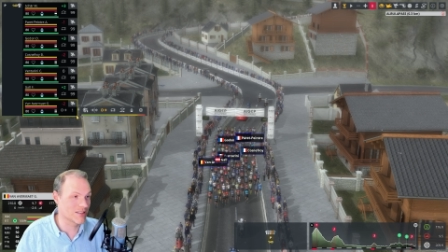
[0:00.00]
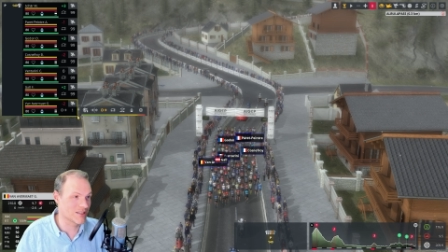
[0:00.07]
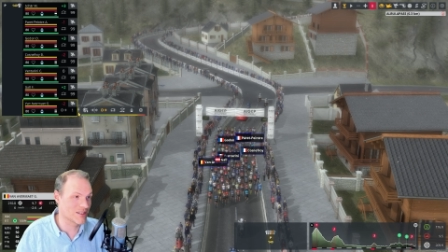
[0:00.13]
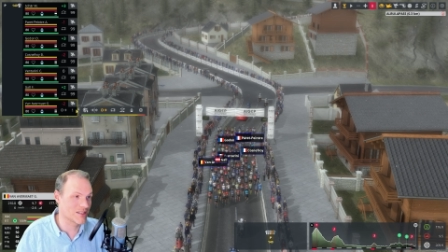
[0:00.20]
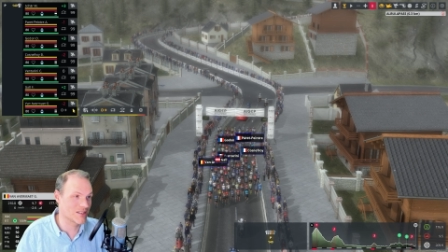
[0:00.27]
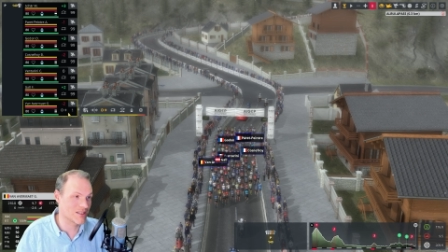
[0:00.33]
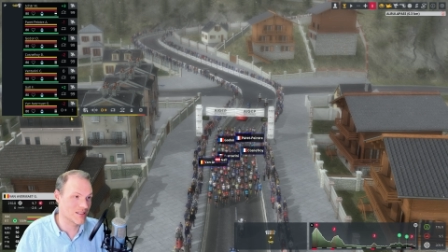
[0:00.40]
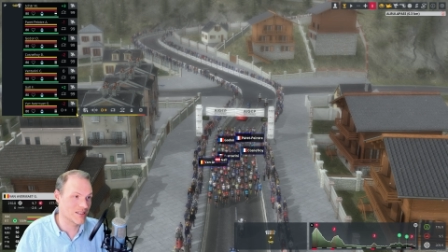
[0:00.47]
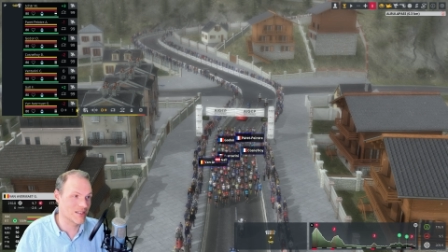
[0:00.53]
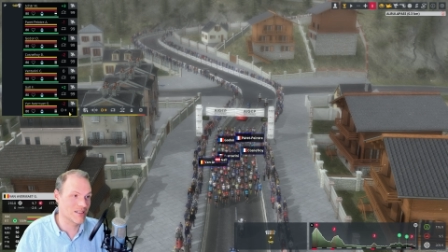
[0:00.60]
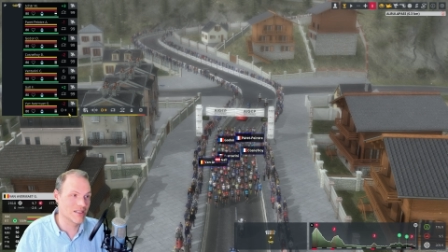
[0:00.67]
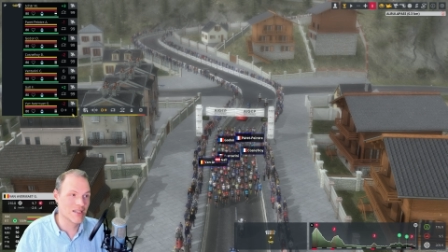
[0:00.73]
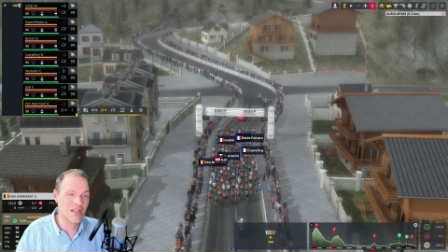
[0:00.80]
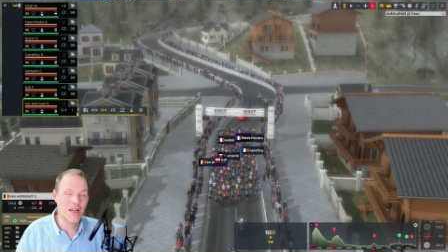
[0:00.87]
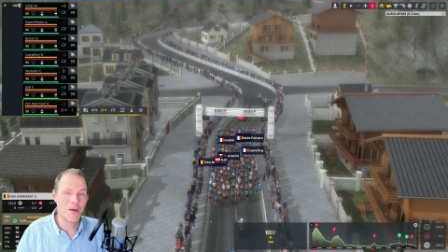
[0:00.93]
It's
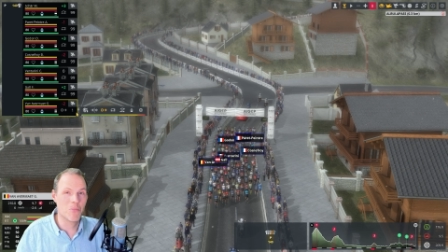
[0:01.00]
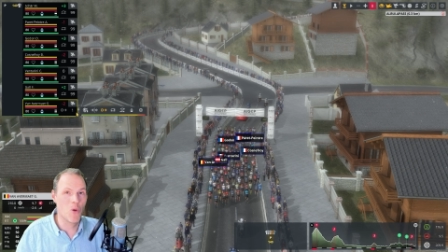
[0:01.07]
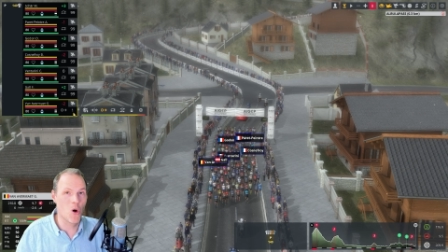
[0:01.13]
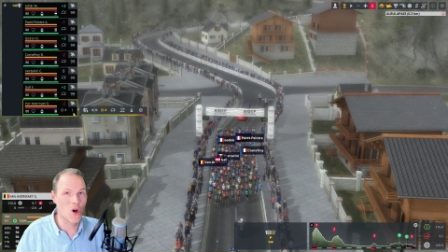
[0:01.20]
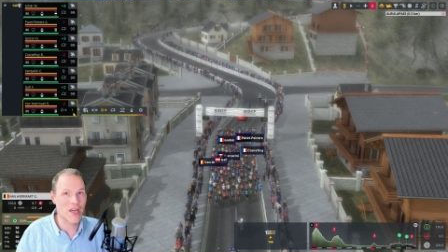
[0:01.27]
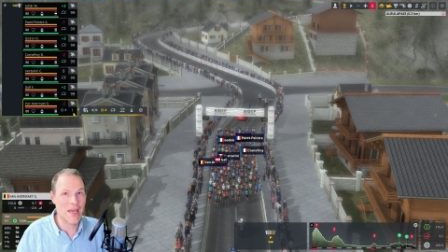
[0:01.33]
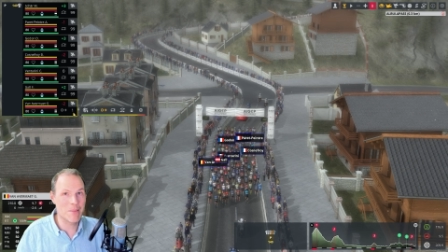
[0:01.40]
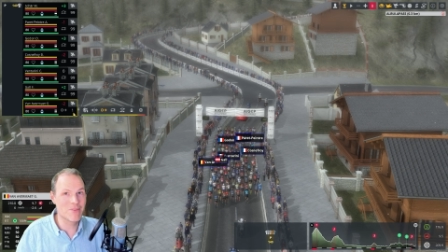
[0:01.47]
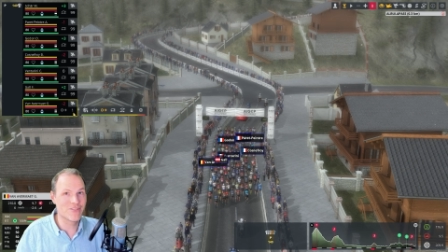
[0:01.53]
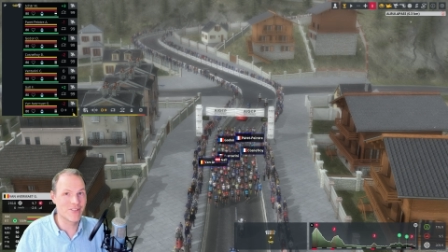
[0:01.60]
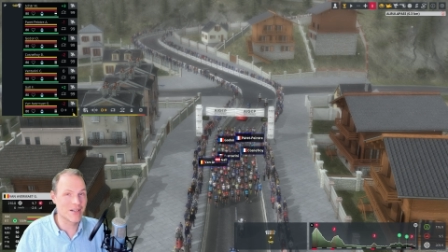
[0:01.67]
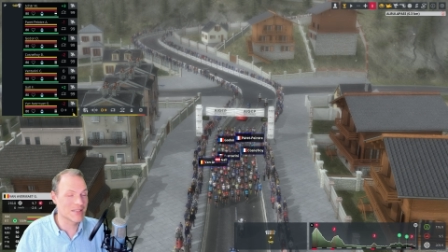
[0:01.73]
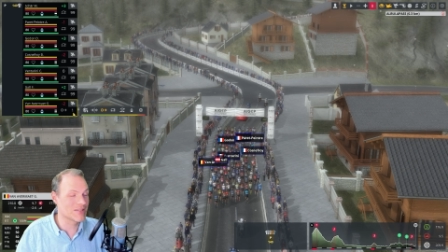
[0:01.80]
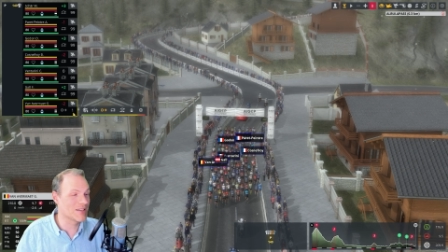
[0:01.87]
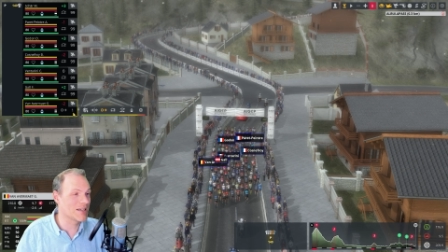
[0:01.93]
more
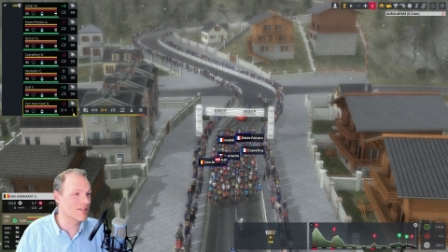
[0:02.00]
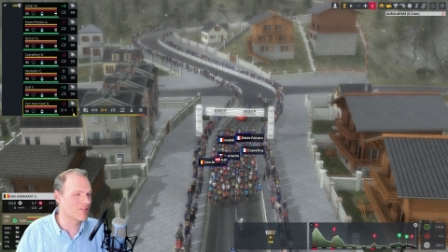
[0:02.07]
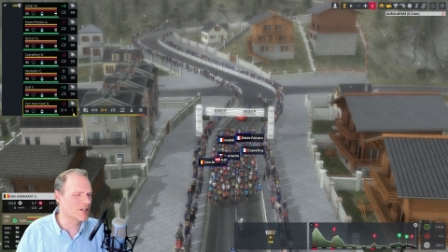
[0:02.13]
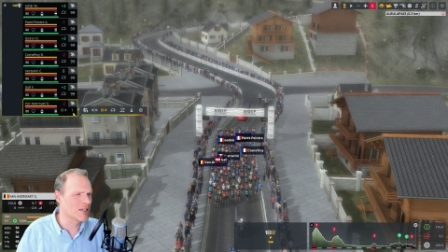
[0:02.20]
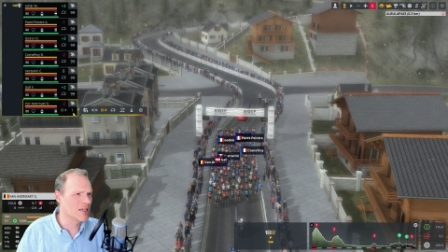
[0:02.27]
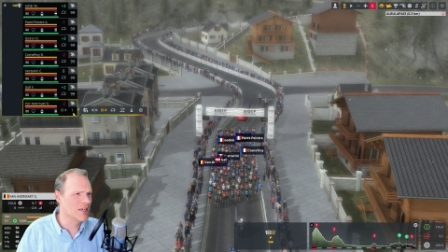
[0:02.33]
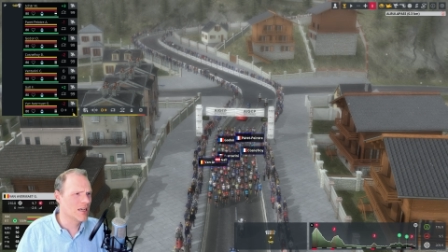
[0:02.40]
gamified than ever.